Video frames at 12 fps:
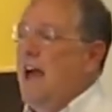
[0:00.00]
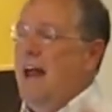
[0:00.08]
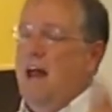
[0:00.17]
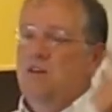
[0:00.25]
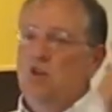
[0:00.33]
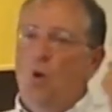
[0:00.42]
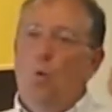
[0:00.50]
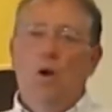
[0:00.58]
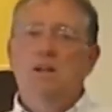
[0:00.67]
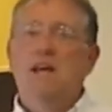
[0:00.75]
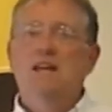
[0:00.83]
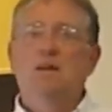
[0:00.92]
And I saw
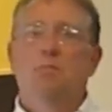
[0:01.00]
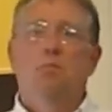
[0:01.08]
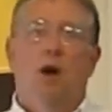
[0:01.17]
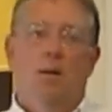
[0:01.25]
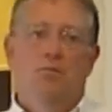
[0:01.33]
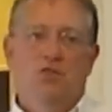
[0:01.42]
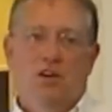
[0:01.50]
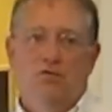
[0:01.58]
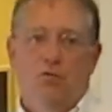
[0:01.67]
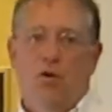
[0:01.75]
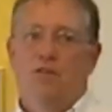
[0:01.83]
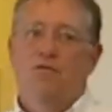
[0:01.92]
one case of mumps in a
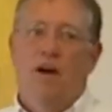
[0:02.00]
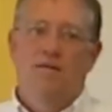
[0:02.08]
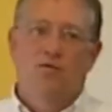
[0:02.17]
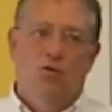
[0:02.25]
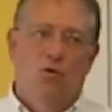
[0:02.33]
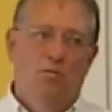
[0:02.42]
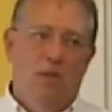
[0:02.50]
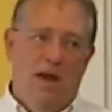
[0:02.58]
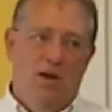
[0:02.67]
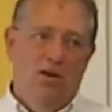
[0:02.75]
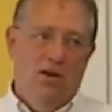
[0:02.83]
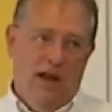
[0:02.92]
forty-five-year-old
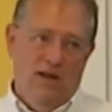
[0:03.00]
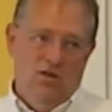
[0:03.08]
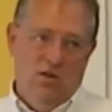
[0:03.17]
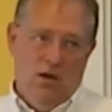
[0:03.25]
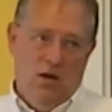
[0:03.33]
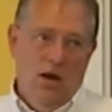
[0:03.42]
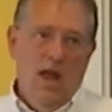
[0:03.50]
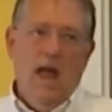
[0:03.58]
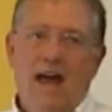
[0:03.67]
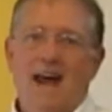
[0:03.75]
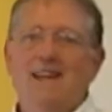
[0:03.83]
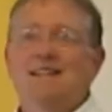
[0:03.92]
male last year.
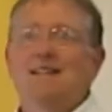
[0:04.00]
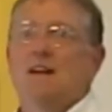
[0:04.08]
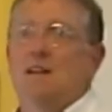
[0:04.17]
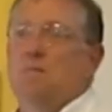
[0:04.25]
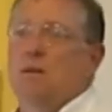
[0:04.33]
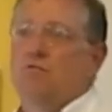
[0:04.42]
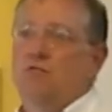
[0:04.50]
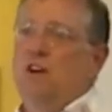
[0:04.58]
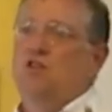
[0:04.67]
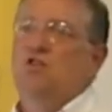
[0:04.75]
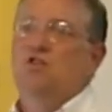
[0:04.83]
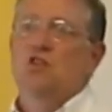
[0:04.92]
And I see nothing but
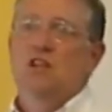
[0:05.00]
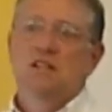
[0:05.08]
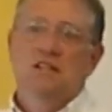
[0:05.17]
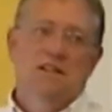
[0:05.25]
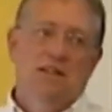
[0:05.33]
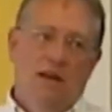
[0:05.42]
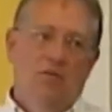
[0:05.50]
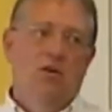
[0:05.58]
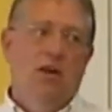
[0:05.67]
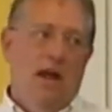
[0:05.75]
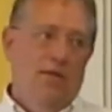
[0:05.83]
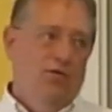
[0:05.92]
infectious diseases
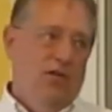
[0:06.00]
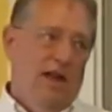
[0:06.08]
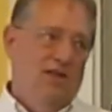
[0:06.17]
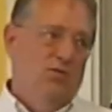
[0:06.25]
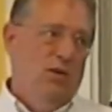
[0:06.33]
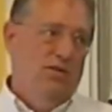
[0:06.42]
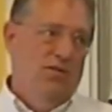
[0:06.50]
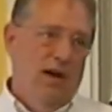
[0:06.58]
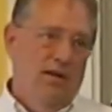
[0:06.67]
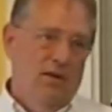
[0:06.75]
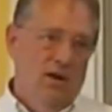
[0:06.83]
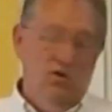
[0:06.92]
every day for the last
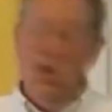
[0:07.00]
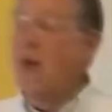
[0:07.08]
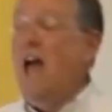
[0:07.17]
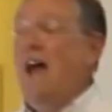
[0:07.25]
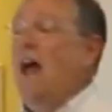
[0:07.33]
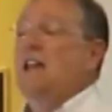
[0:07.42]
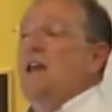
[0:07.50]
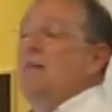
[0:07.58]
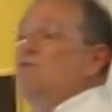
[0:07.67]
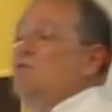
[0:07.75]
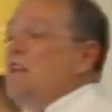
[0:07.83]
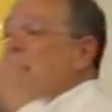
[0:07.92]
twenty-five years. And I
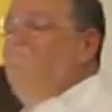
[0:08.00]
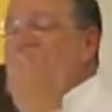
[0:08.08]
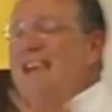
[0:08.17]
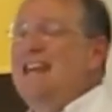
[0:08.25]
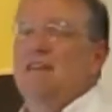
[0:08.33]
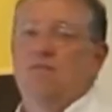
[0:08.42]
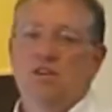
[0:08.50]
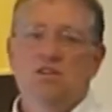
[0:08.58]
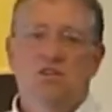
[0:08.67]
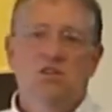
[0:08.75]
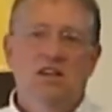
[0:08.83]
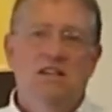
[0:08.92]
never see any of
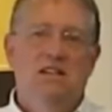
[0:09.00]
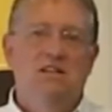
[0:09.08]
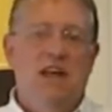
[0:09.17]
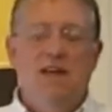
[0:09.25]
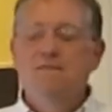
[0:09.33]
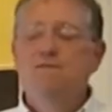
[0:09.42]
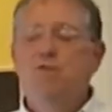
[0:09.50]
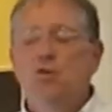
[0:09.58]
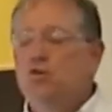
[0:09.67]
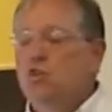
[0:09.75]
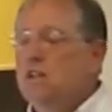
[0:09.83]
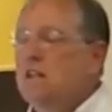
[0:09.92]
these diseases. They have
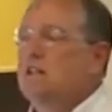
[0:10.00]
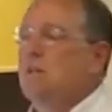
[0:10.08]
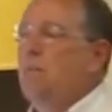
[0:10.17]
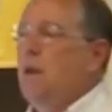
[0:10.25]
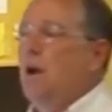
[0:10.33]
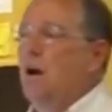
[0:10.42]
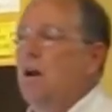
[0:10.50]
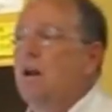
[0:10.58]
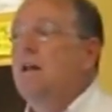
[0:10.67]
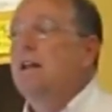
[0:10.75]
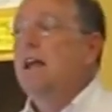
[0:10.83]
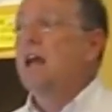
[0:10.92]
virtually
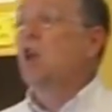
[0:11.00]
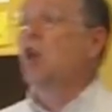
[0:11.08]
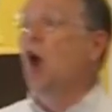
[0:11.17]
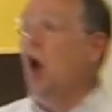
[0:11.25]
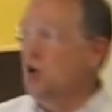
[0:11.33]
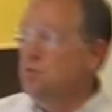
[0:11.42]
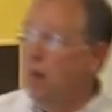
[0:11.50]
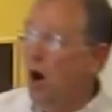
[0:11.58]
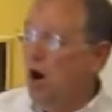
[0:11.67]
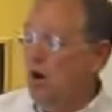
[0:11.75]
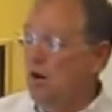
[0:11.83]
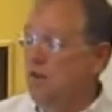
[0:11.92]
disappeared in large
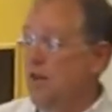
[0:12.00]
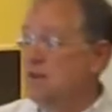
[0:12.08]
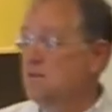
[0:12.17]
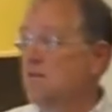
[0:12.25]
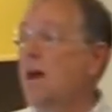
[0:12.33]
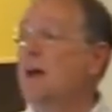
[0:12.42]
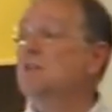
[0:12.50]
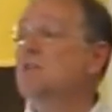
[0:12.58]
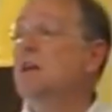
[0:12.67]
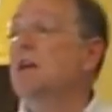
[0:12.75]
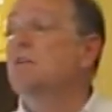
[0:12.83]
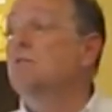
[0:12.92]
part thanks to
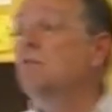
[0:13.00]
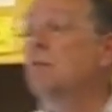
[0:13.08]
vaccines.